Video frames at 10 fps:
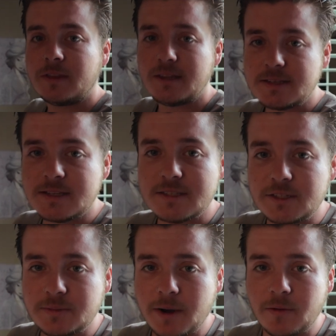This
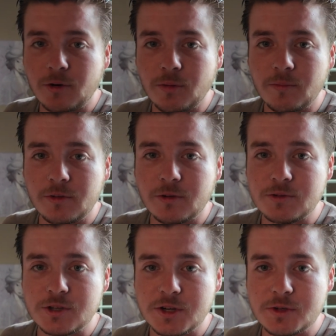isn't my room.
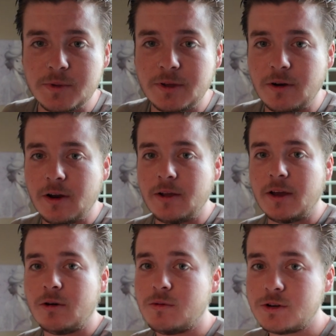Don't judge me, alright?
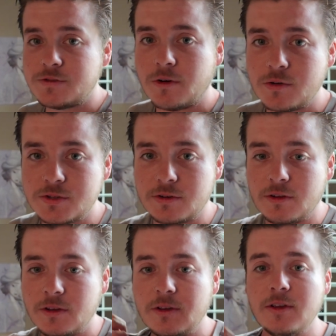I don't watch Frozen.
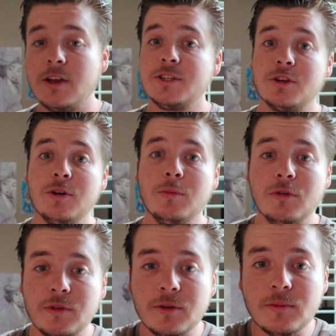It's a good
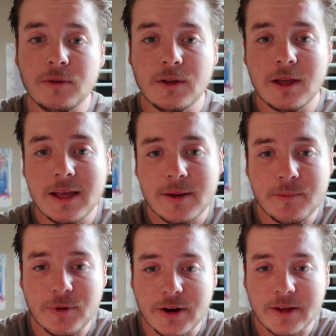movie,
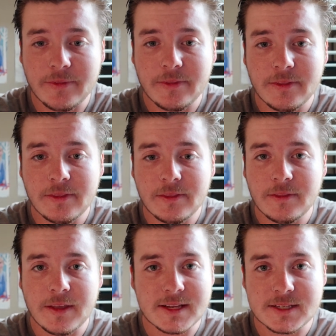but
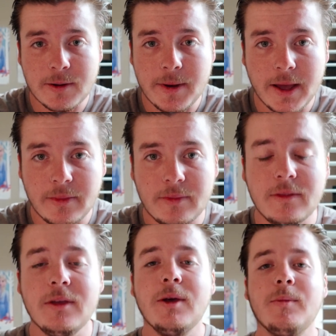it's not mine.
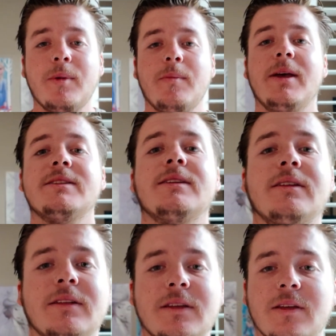But
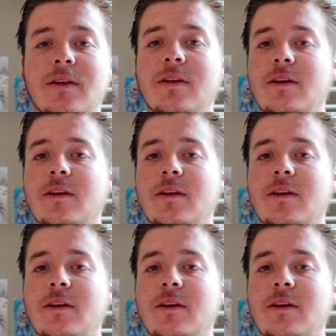basically,